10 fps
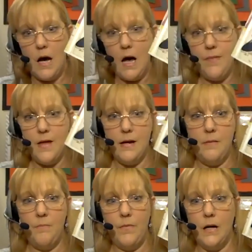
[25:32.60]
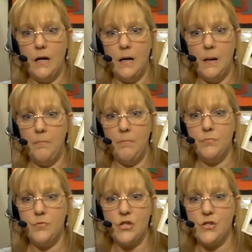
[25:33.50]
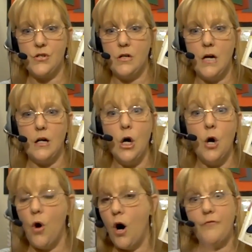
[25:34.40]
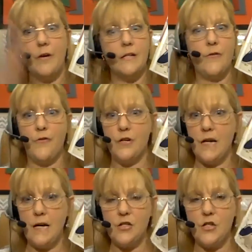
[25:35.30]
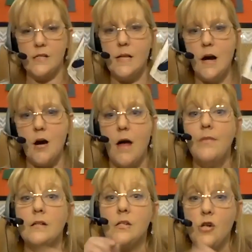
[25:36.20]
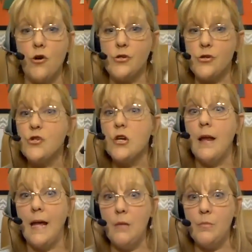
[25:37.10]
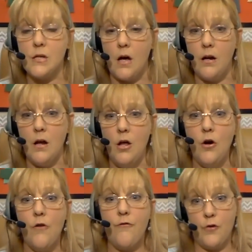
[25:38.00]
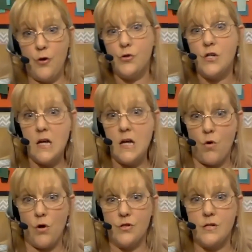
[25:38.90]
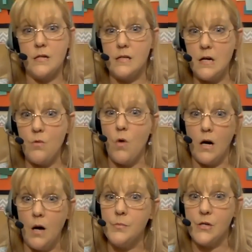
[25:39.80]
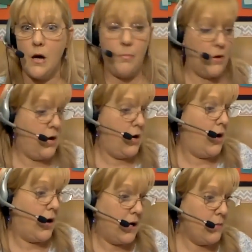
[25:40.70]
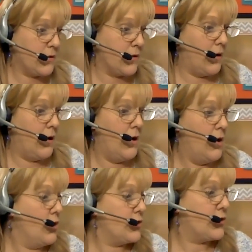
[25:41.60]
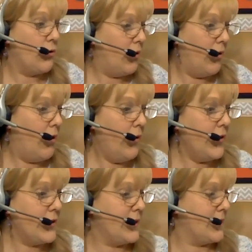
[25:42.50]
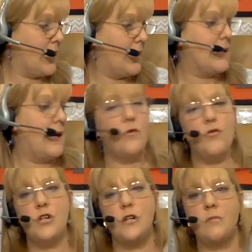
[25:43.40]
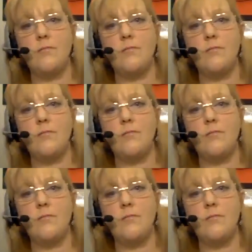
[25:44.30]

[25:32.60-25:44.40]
and then um, just kind of go off on different tangents there and then start searching on Amazon? for those keywords to see what comes up on Amazon. So all this is, guys, energy